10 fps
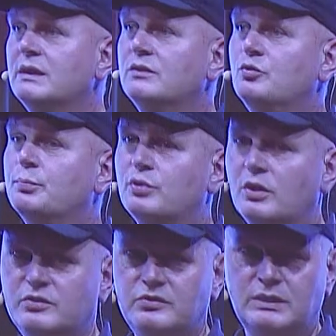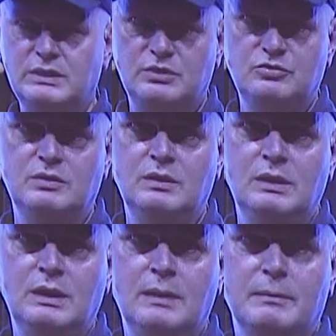to process in the kitchen,
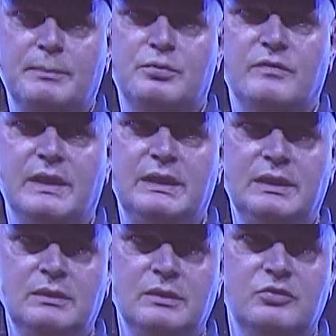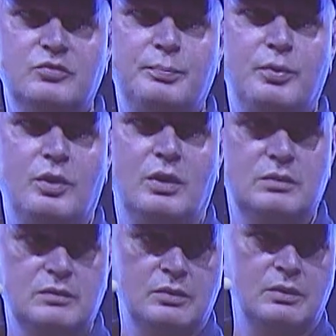by providing support
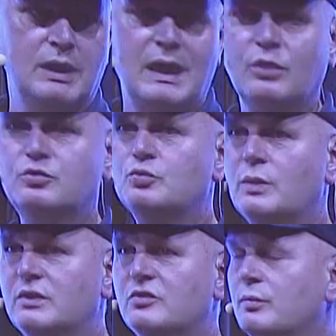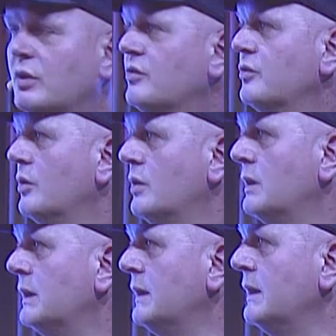on how to run a small store
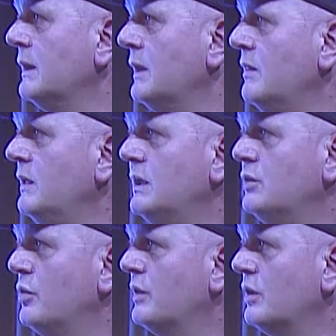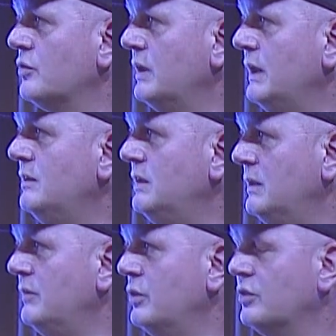in the year 2018 if
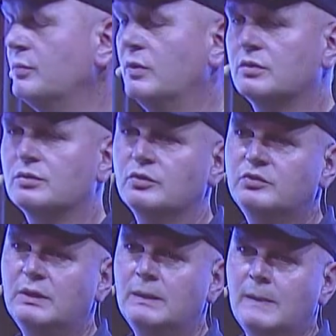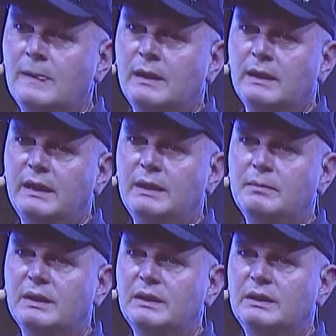you're a small grocer, and
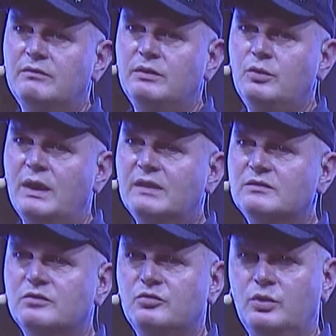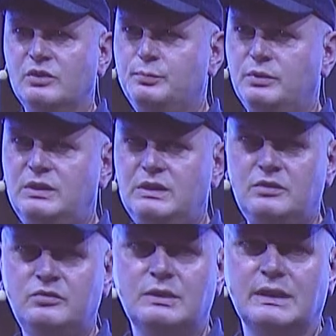by giving you access to expertise
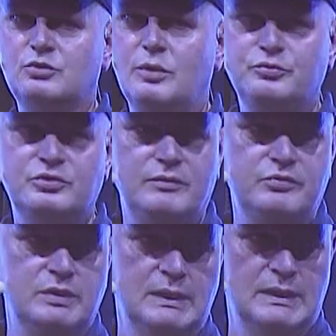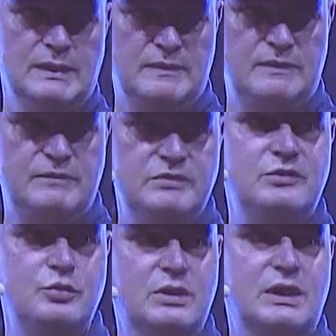like top chefs that visit your
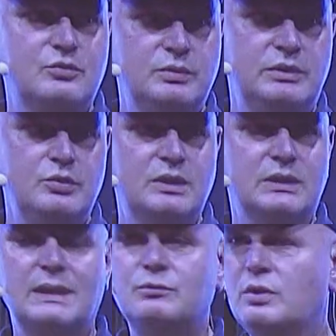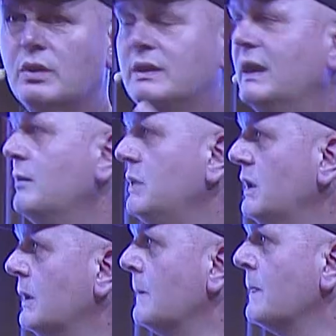country, and you can come to our academy
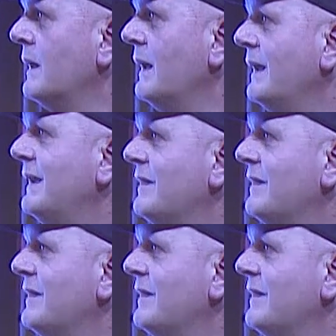and get the